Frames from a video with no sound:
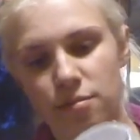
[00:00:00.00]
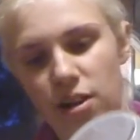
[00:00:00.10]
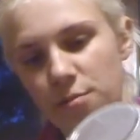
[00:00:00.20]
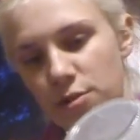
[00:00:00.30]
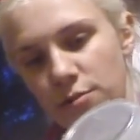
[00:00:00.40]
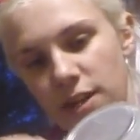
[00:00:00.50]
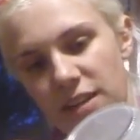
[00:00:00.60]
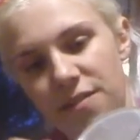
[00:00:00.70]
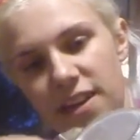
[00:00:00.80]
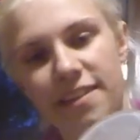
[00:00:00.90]
I'm not
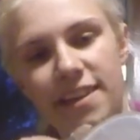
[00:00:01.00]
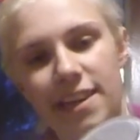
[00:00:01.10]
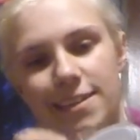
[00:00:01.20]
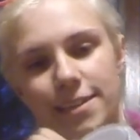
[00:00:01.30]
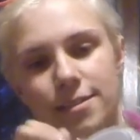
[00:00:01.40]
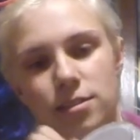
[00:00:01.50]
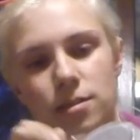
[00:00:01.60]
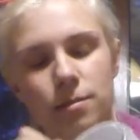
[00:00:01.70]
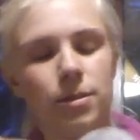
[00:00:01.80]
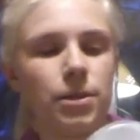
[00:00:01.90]
really feeling the glitter,
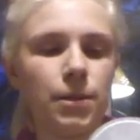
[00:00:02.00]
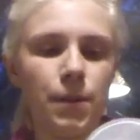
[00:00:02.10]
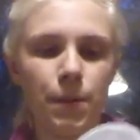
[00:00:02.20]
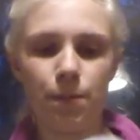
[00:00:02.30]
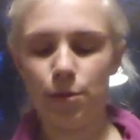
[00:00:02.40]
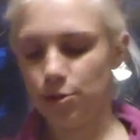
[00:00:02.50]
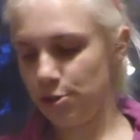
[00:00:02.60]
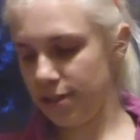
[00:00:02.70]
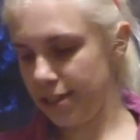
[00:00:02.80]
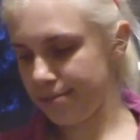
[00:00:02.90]
so not
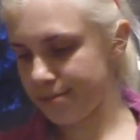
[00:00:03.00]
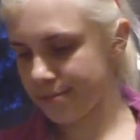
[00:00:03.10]
doing that.